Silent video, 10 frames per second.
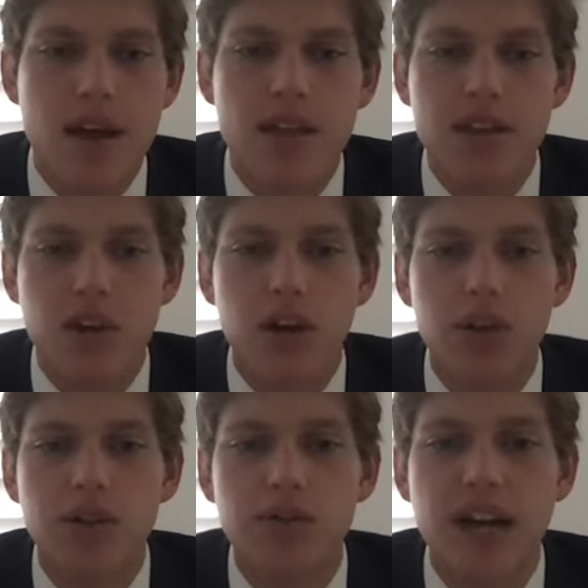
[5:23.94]
This
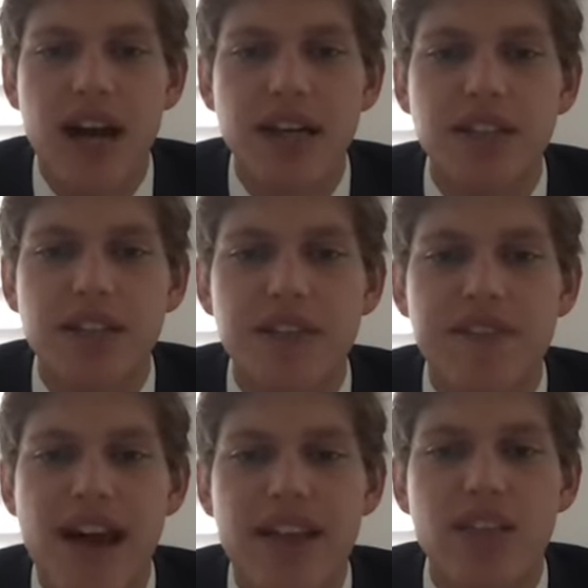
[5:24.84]
also ties into the
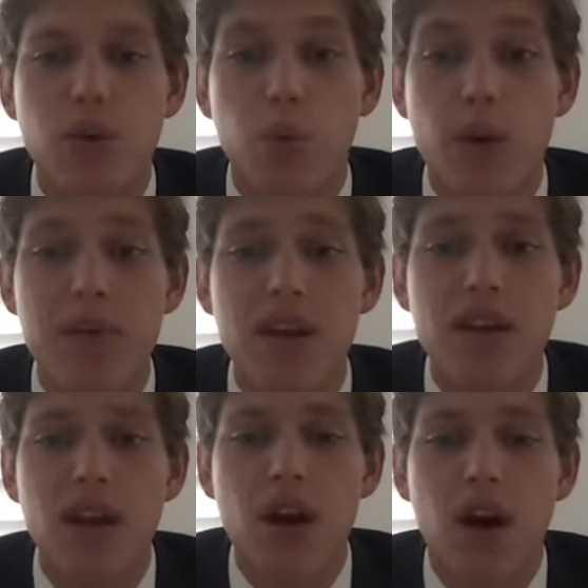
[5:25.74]
fact that
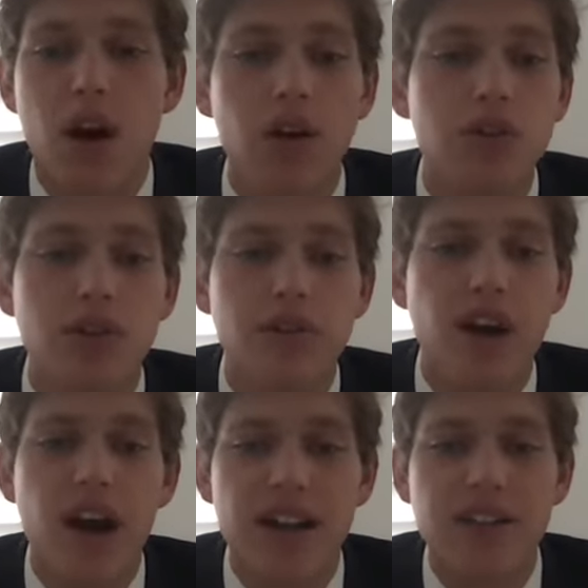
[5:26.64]
women also
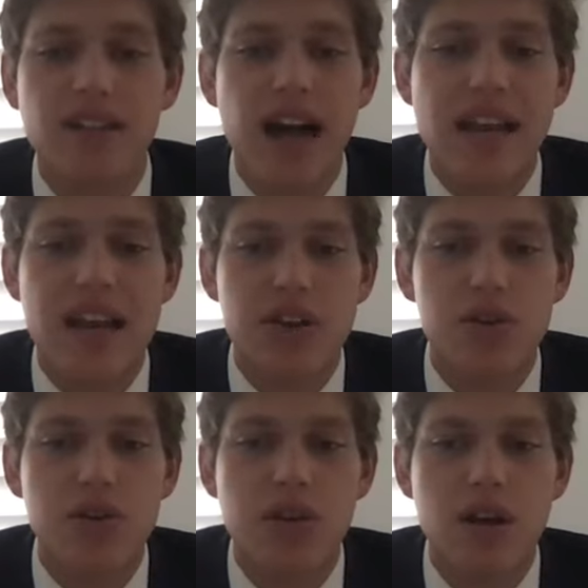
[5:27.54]
fought as
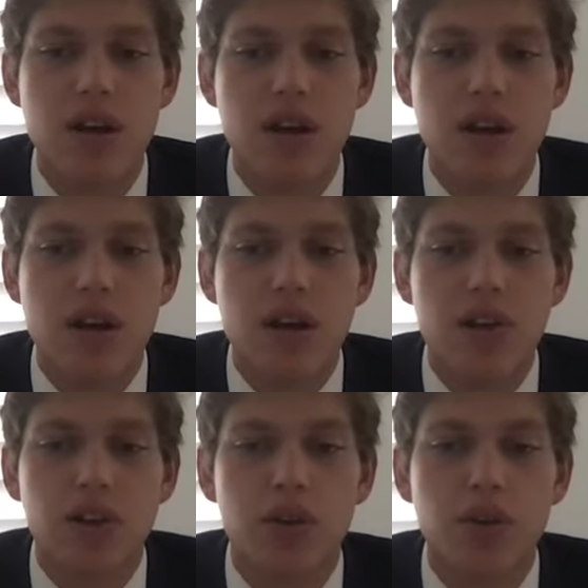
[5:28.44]
gladiators.
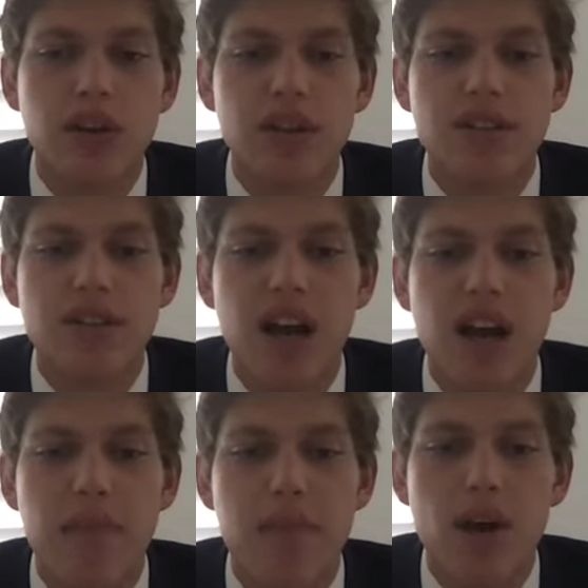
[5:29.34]
During this
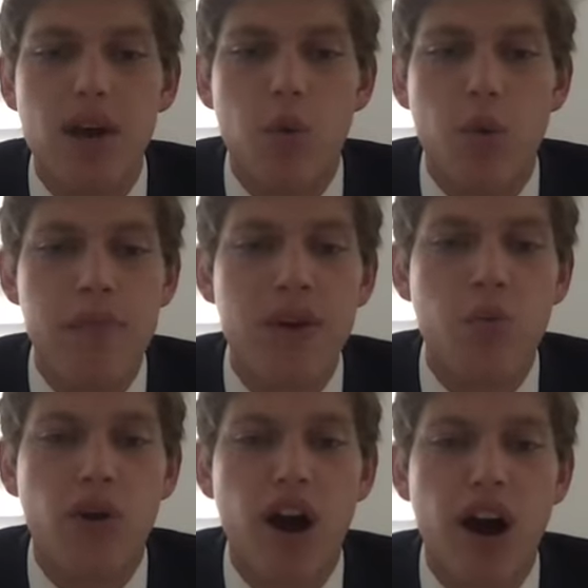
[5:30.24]
time, women
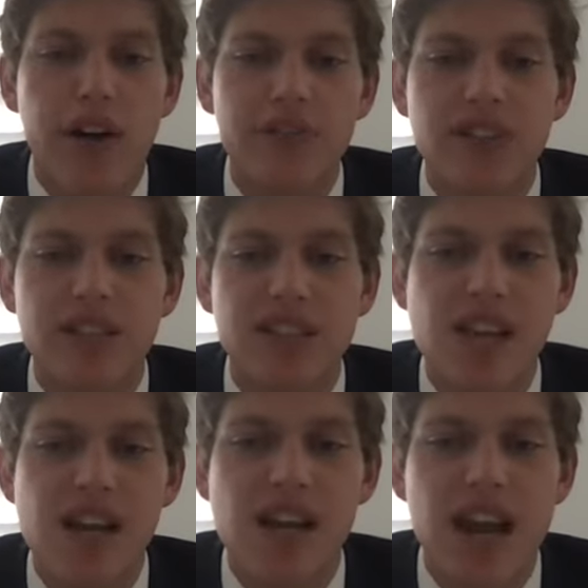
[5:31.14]
were often
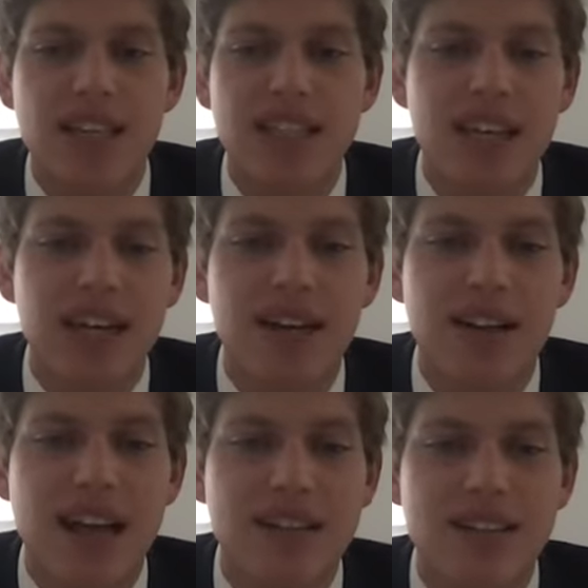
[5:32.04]
seen as second
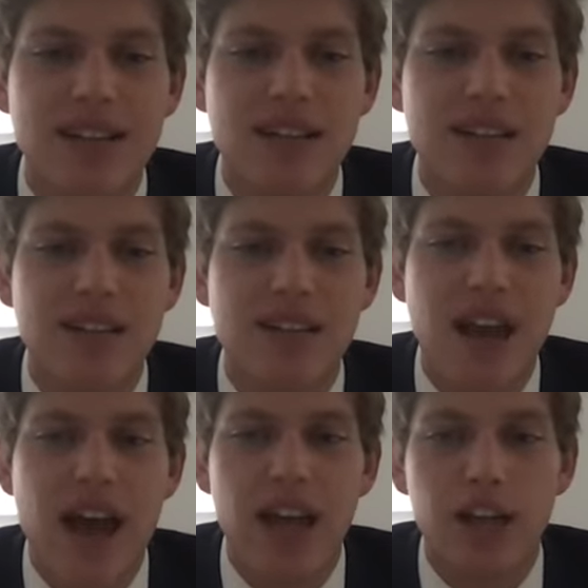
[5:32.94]
class citizens
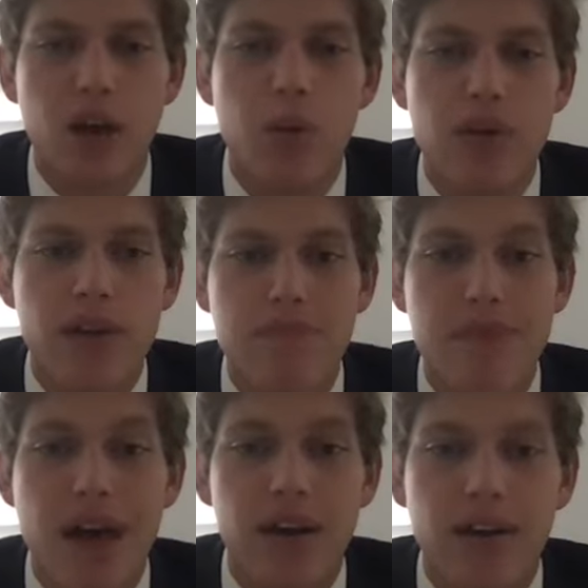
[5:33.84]
and lower than
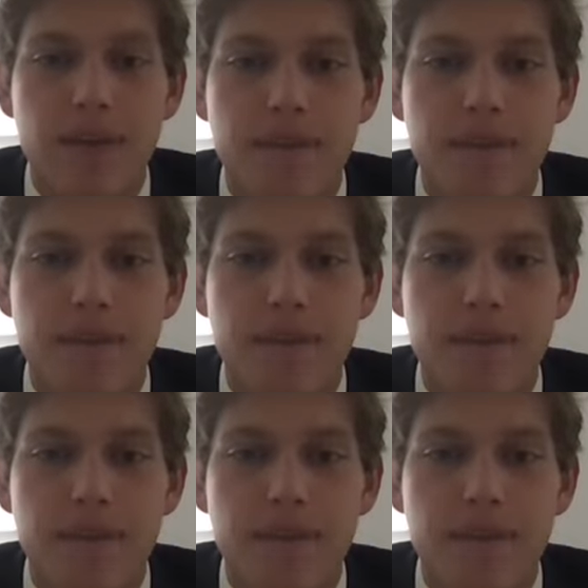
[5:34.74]
men.